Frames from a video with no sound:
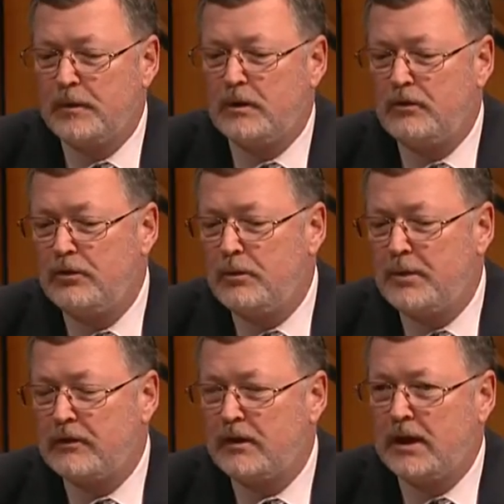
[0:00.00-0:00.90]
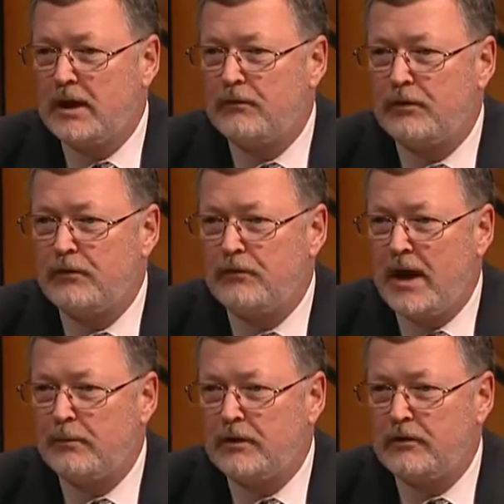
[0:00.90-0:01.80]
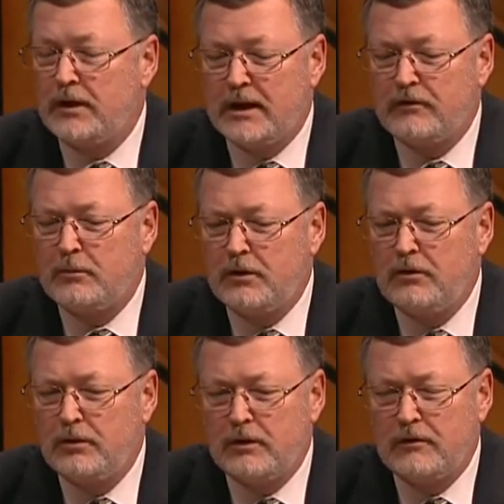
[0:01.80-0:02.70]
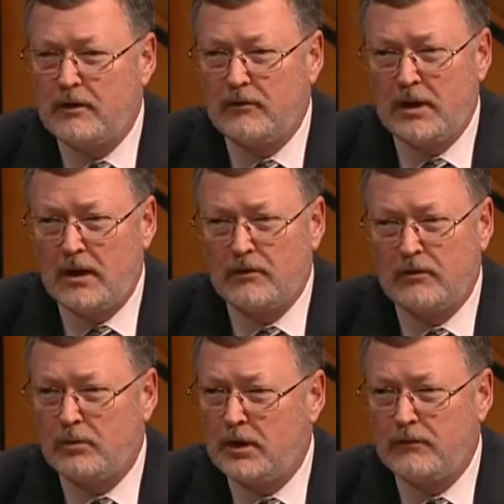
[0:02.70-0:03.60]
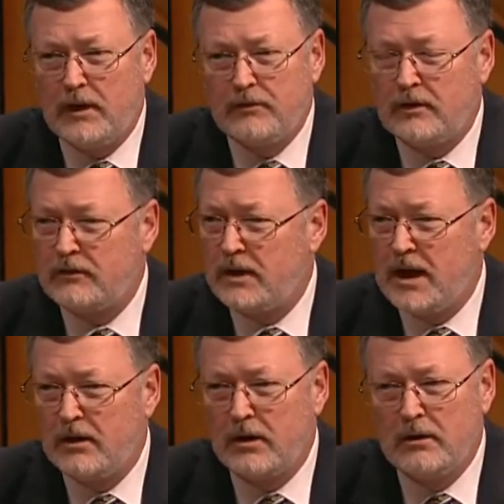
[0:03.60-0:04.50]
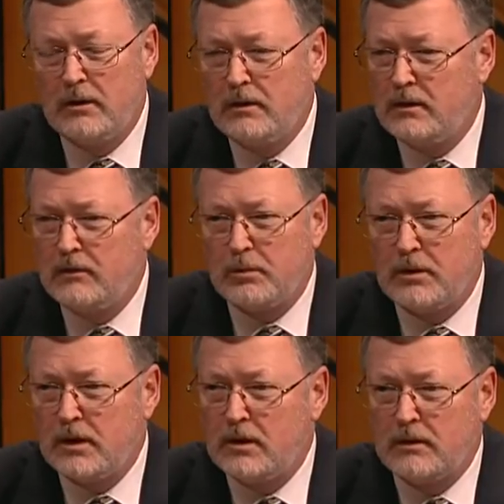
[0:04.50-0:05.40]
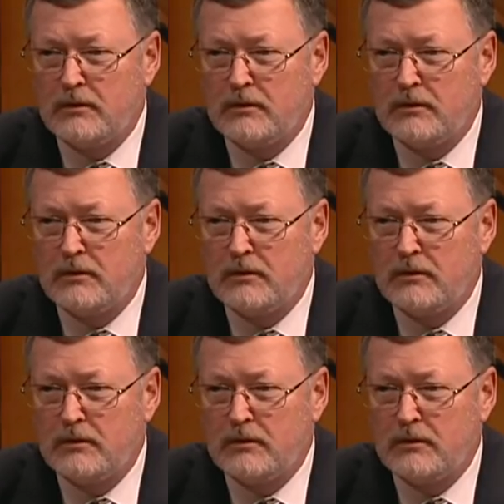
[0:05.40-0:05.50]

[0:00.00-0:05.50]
do the best they can for their families, and to ask them to do it on $7.25 an hour is ridiculous.